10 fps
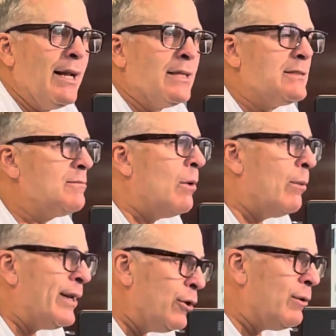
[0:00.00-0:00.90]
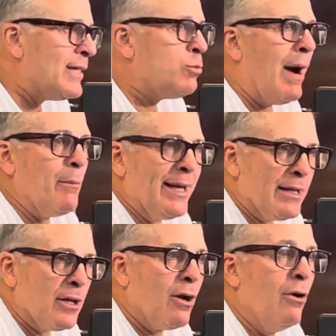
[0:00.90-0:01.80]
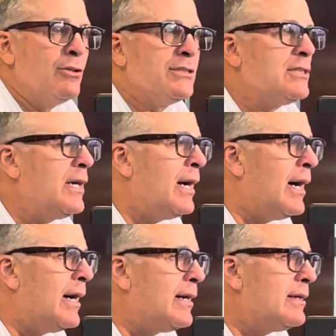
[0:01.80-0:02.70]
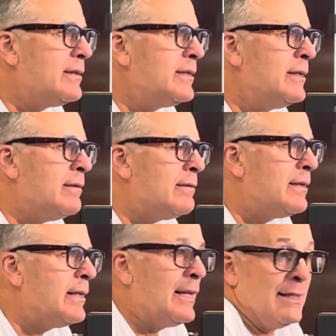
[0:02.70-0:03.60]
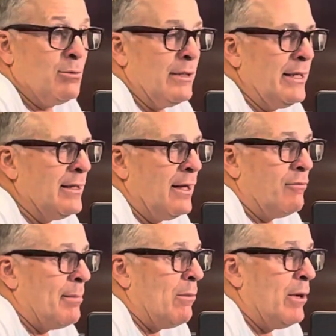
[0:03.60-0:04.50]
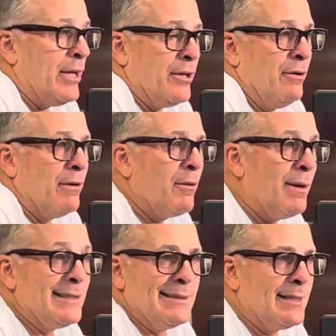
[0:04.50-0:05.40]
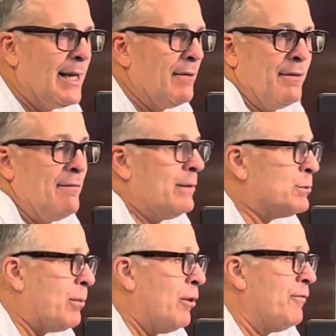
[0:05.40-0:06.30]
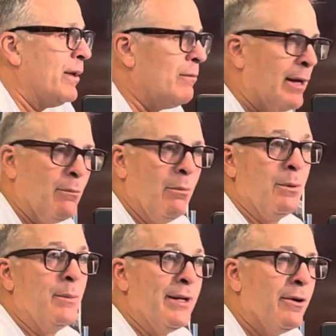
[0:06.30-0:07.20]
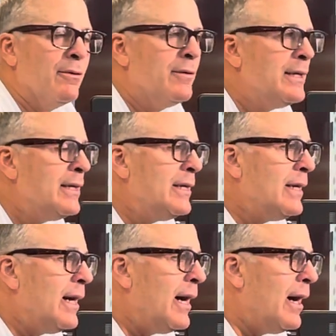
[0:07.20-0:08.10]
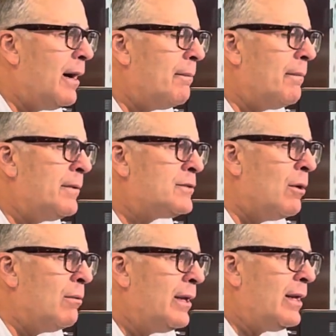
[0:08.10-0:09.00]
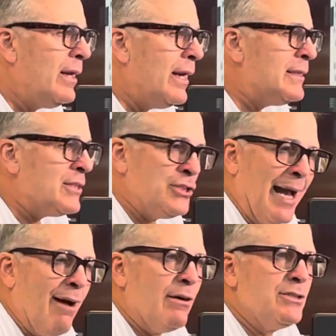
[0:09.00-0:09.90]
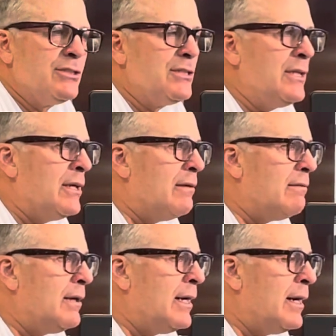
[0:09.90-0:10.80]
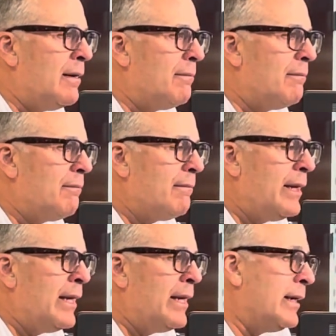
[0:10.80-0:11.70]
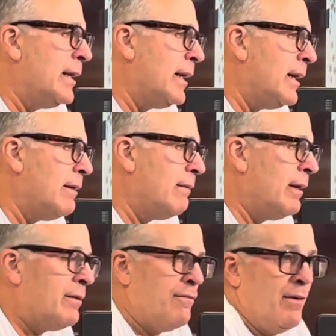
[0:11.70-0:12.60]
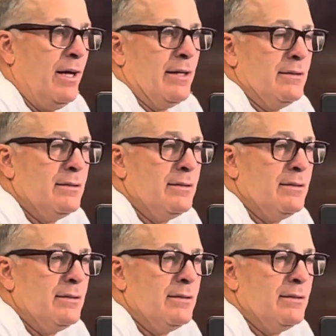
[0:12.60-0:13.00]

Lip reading: That's what we do. That's why we get to coach, and that's what you love about what you do. Otherwise, if everything was perfect, like what would we do? So it's a challenge, it's fun.